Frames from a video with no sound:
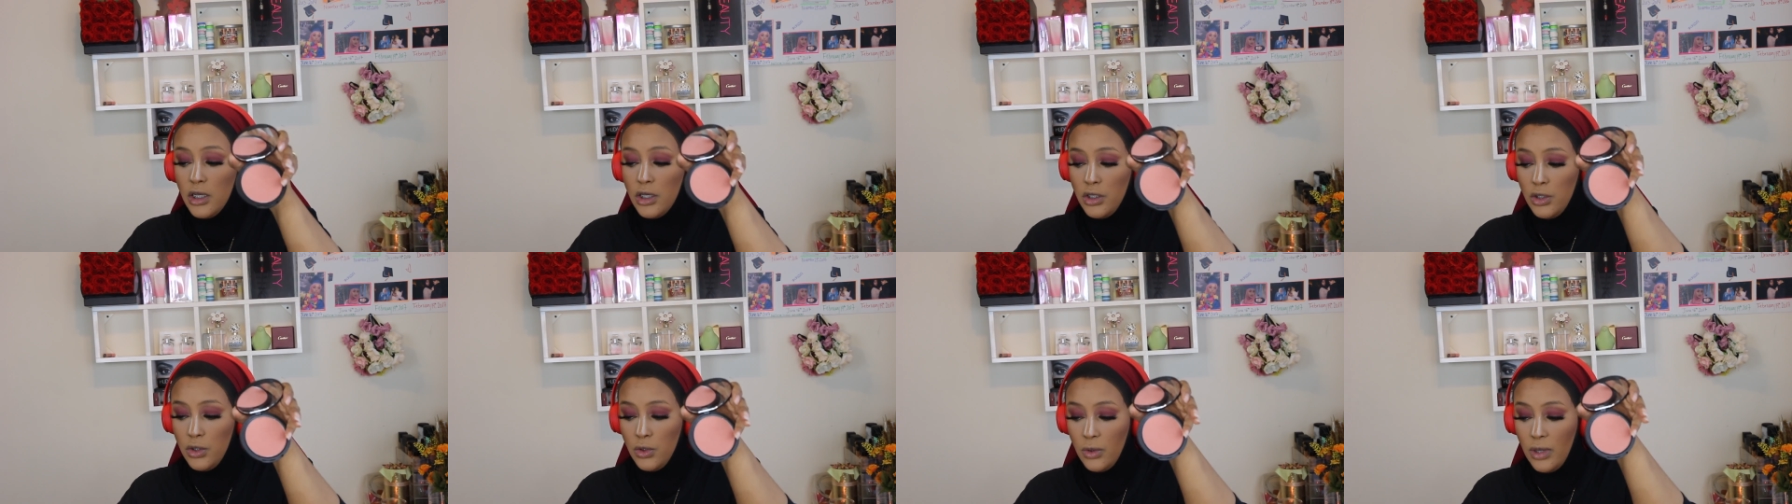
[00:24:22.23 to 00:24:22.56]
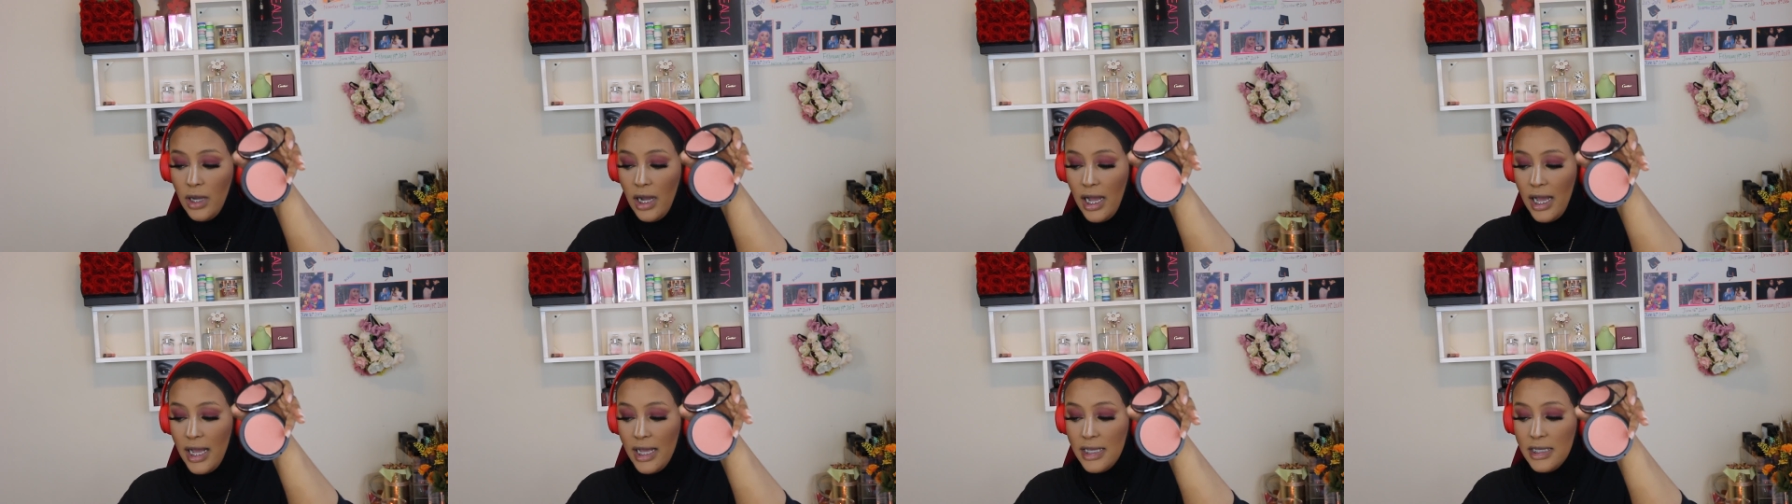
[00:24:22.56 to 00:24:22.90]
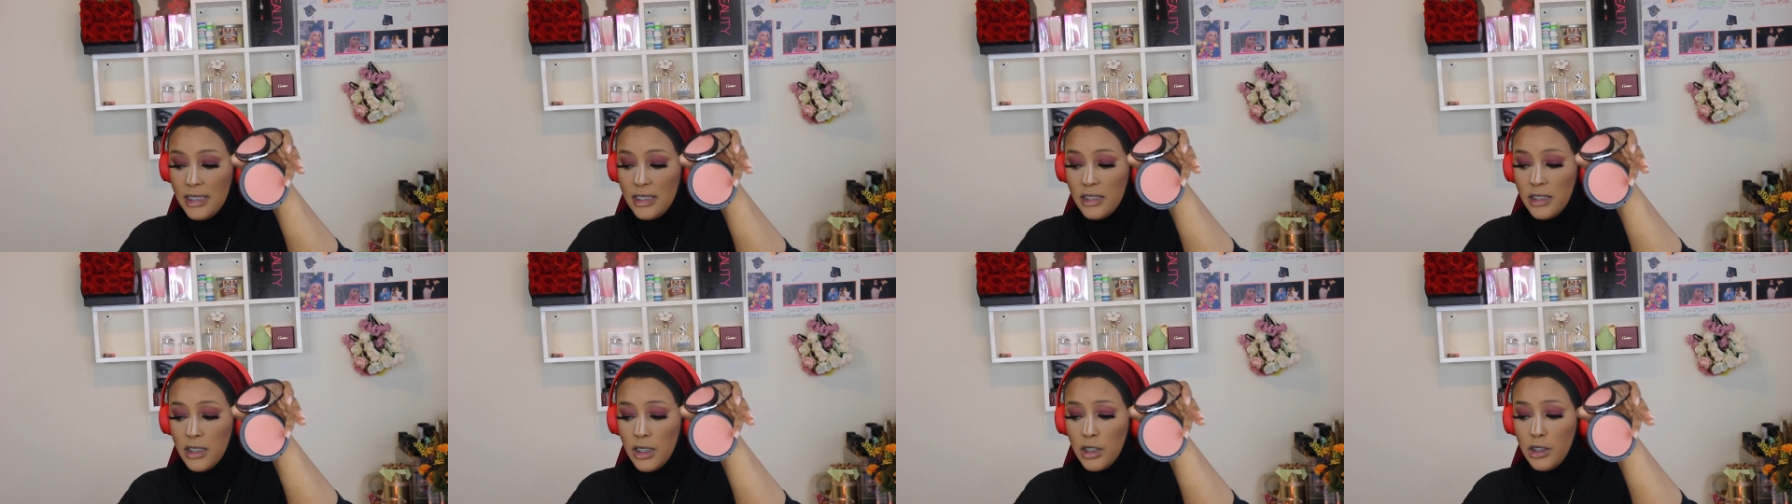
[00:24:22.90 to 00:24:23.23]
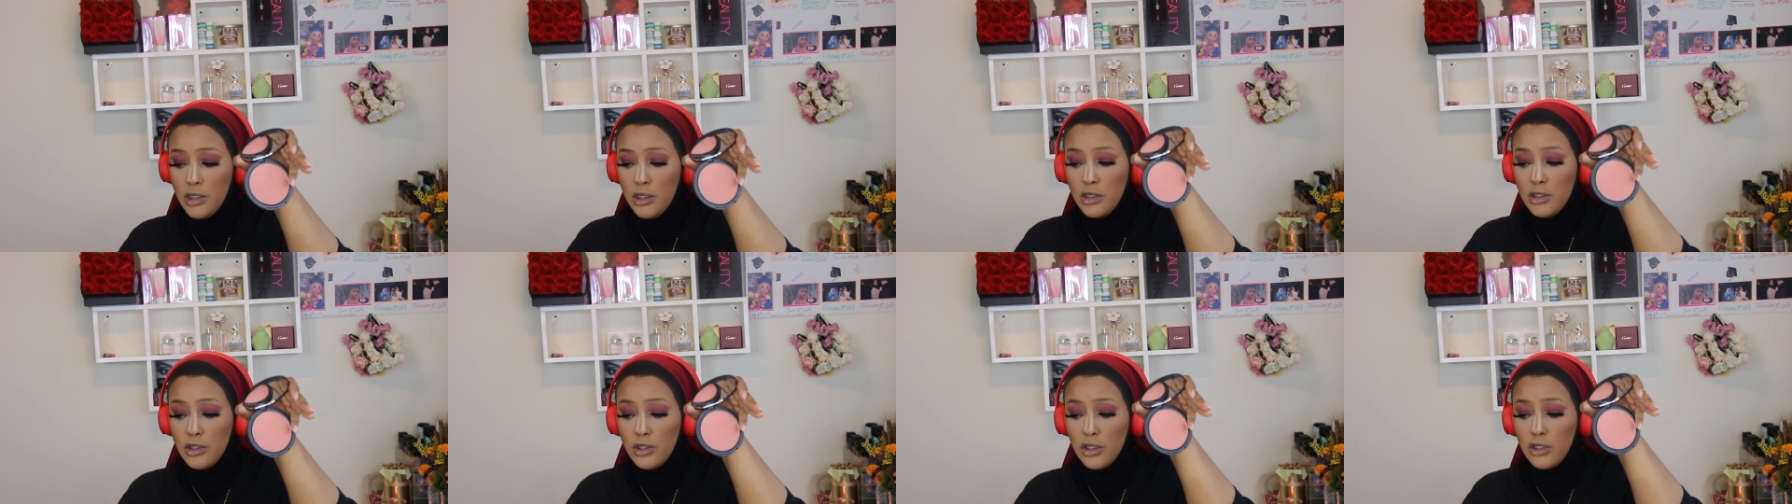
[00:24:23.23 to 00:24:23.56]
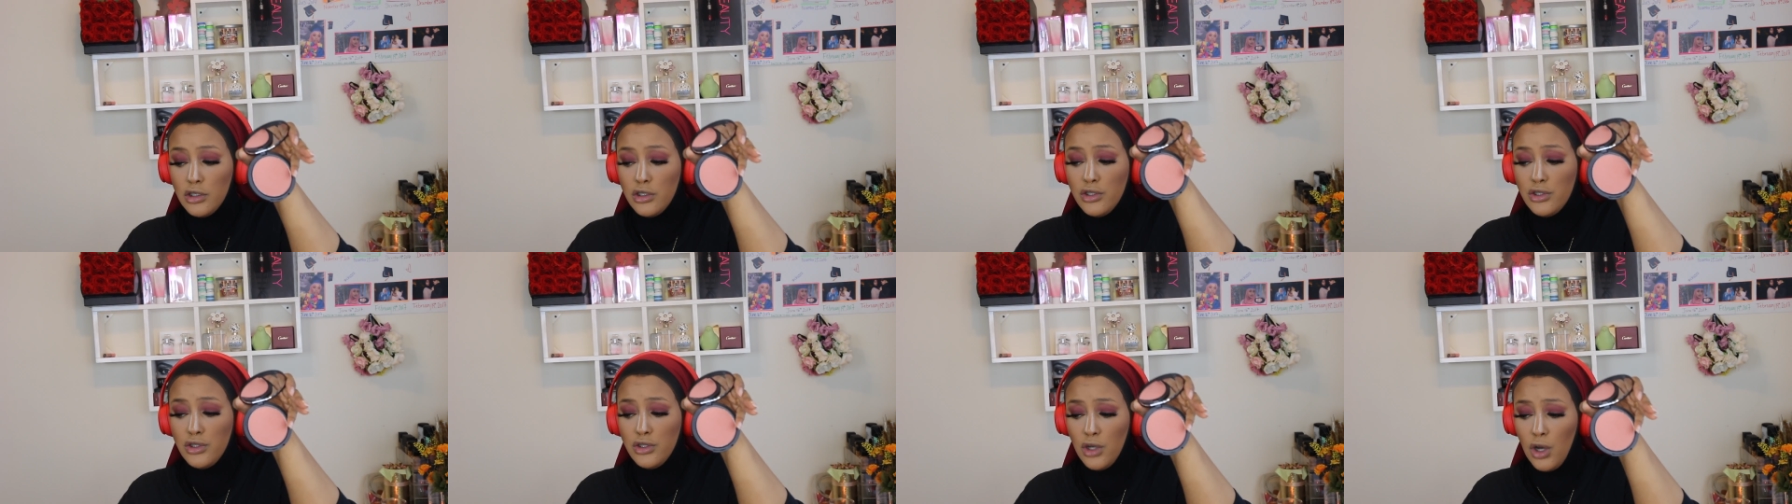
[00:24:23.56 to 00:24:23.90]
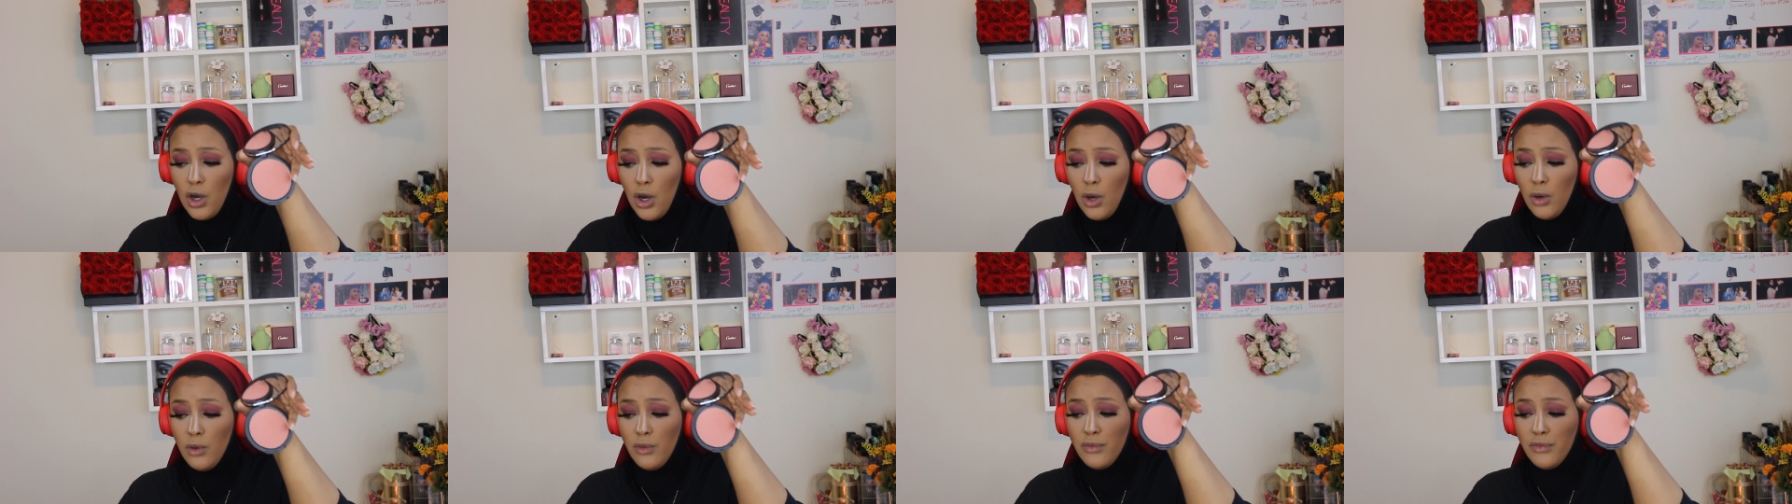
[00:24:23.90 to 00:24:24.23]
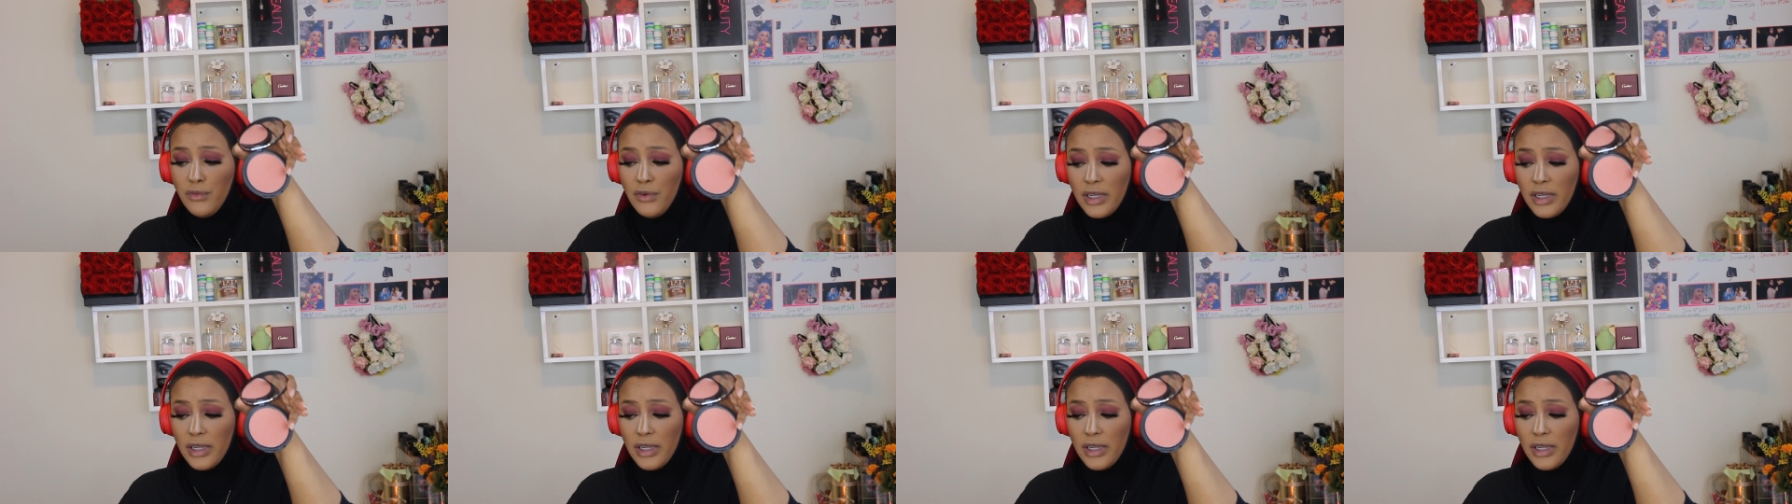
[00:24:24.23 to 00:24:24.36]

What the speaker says: You guys, it is so